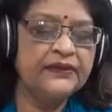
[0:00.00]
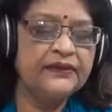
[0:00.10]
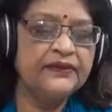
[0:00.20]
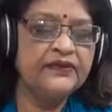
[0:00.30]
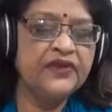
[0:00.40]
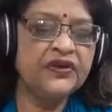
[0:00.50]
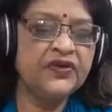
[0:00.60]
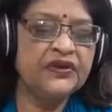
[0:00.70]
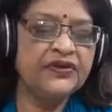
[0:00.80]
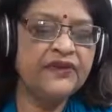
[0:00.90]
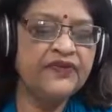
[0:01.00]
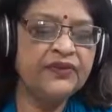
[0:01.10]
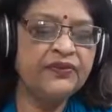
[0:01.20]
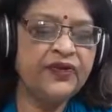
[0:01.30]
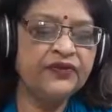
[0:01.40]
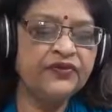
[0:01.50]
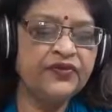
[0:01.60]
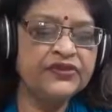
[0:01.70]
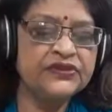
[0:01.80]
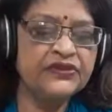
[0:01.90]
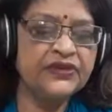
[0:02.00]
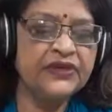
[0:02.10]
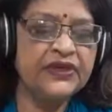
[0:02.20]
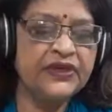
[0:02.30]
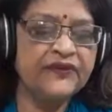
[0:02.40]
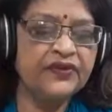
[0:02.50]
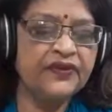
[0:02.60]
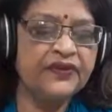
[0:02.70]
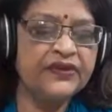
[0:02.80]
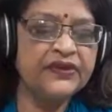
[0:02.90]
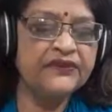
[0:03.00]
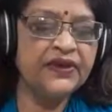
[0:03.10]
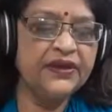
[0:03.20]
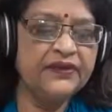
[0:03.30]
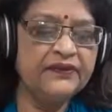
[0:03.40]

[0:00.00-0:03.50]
Zerold traveling bag was on the left of the divan.